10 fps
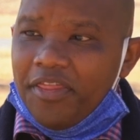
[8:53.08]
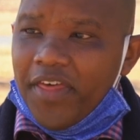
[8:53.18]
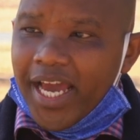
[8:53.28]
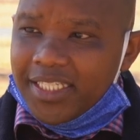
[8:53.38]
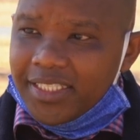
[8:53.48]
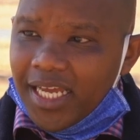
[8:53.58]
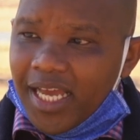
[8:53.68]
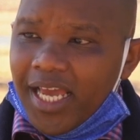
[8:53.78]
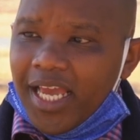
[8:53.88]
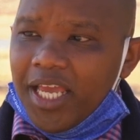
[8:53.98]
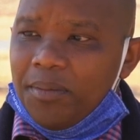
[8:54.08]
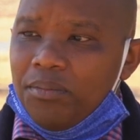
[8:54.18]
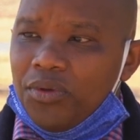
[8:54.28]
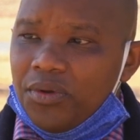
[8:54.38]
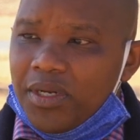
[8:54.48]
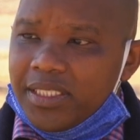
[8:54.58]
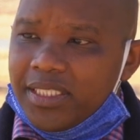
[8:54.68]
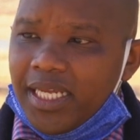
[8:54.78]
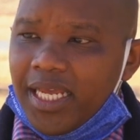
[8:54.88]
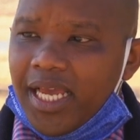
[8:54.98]
that
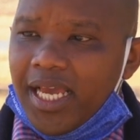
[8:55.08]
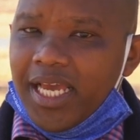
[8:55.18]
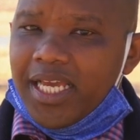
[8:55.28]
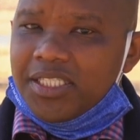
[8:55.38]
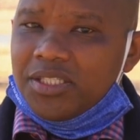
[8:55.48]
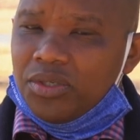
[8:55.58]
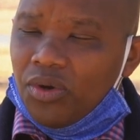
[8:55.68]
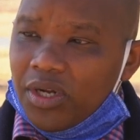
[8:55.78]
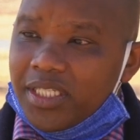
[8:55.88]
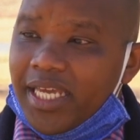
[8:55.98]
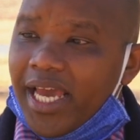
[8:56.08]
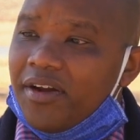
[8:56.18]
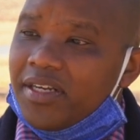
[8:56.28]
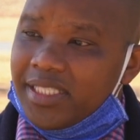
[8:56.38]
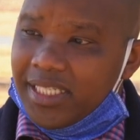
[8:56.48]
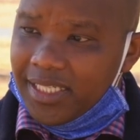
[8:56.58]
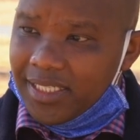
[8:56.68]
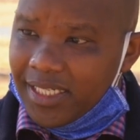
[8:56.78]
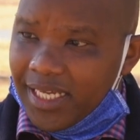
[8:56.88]
immunity is not guaranteed,